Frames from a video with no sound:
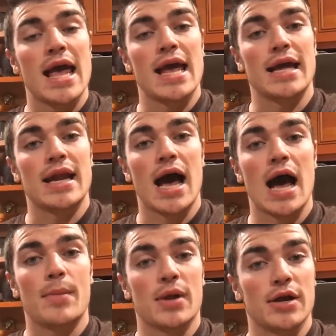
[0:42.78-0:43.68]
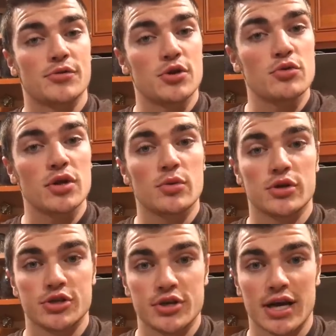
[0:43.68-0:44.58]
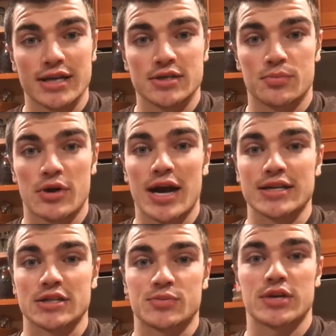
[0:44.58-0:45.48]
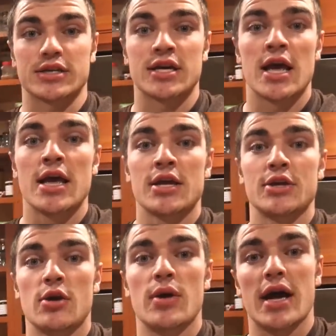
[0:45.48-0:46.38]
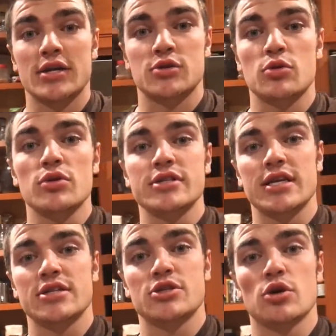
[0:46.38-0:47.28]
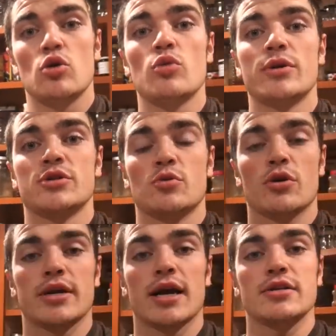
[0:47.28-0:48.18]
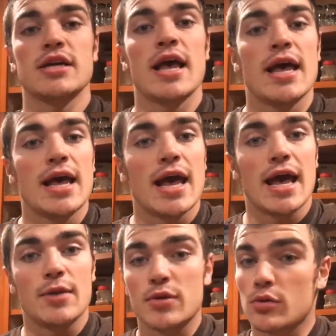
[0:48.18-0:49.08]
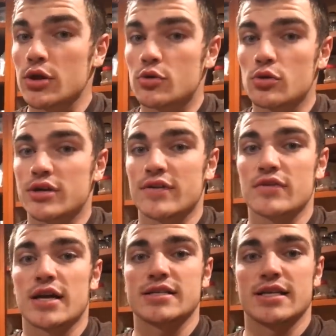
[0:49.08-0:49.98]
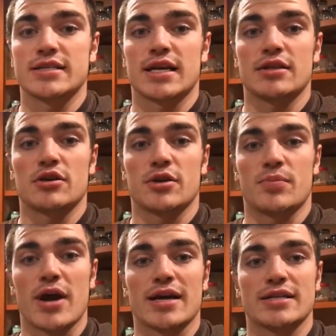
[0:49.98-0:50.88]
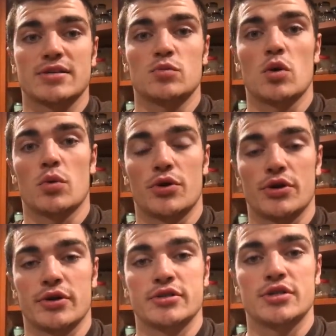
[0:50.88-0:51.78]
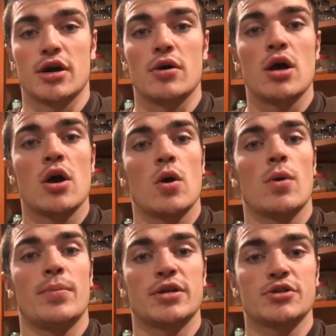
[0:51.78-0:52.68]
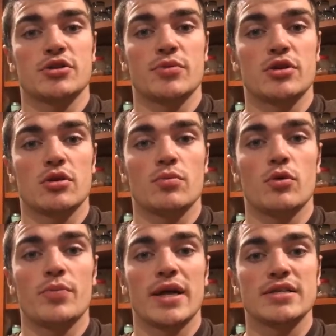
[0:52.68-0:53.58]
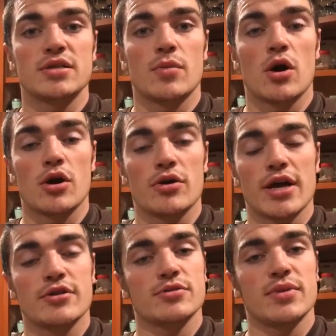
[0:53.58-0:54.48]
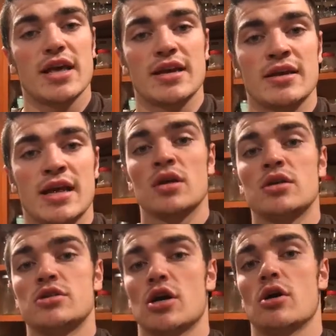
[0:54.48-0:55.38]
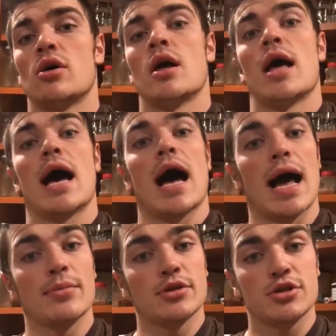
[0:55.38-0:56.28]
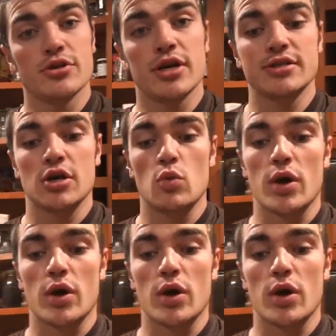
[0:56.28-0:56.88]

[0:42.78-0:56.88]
And but I do really want to show you guys some practice because you know what? As cool as it is to show a whole bunch of workouts, it'd be really cool to give you guys an inside look at practice and what we're doing. So pitchers are going to be throwing bullpens tomorrow. Hitters are going to be hitting. So I'm going to show you guys though